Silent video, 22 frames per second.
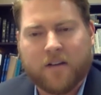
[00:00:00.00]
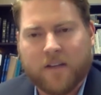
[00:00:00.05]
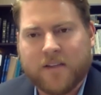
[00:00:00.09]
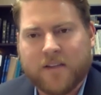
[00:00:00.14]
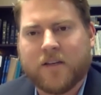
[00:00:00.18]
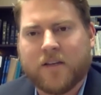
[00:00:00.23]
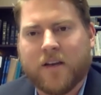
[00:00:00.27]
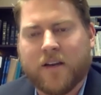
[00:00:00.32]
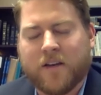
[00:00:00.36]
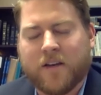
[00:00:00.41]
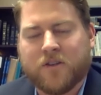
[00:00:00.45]

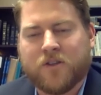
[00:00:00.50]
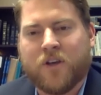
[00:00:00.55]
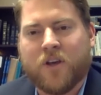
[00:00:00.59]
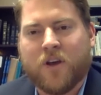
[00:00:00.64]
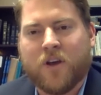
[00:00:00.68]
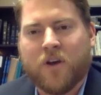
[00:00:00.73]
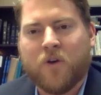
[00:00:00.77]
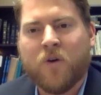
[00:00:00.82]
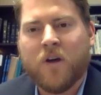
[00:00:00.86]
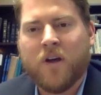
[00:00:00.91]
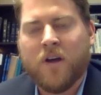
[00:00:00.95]
Listening to
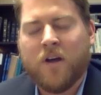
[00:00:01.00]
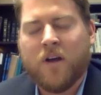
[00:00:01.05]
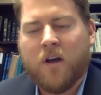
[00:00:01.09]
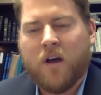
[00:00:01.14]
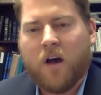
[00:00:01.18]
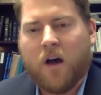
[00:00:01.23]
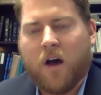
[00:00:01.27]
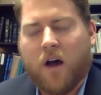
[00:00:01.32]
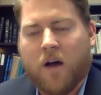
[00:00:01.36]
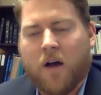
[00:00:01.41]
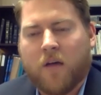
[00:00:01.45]
you,
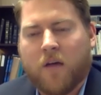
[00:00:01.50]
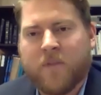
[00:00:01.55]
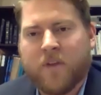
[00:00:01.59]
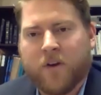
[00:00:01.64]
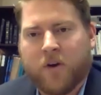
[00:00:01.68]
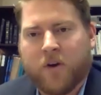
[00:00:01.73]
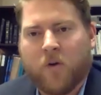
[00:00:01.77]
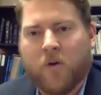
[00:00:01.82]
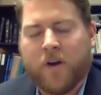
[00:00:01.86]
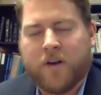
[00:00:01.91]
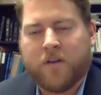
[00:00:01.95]

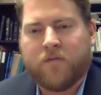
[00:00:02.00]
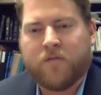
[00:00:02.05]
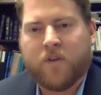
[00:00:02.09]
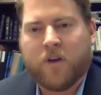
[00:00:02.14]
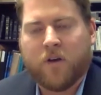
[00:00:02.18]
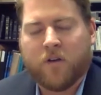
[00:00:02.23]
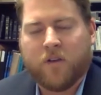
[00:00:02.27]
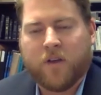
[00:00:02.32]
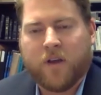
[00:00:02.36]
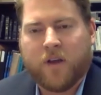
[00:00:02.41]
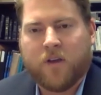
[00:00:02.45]
they're going to
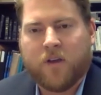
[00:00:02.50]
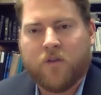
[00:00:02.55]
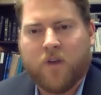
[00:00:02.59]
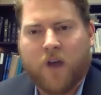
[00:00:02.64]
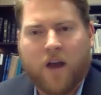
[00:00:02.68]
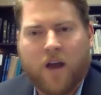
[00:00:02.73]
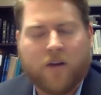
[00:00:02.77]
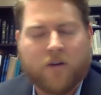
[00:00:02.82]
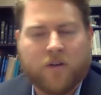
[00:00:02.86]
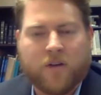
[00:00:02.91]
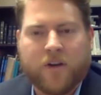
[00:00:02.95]
feel that you
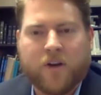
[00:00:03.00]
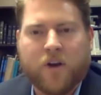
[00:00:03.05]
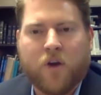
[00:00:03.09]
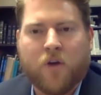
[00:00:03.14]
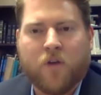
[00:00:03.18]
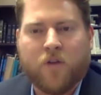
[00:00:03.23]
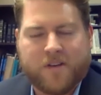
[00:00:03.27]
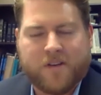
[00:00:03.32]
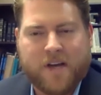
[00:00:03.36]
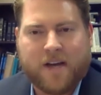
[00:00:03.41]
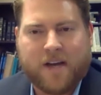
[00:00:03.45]
not only
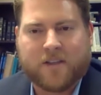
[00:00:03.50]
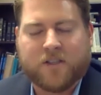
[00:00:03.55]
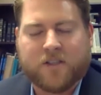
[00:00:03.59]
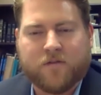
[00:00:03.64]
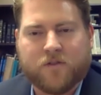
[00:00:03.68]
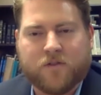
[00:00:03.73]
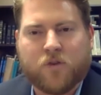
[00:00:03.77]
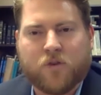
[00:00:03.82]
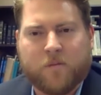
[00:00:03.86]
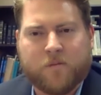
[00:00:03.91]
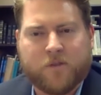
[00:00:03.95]
know the text
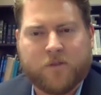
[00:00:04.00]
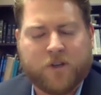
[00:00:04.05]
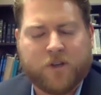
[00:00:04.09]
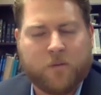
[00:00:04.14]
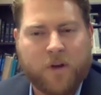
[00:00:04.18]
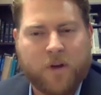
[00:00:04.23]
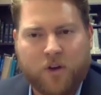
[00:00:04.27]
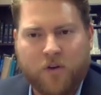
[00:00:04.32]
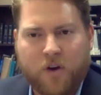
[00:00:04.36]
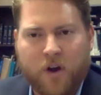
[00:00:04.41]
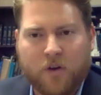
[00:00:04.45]
of Scripture,
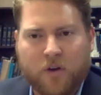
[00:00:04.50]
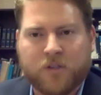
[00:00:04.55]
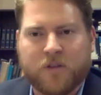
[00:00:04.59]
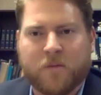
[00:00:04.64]
but you know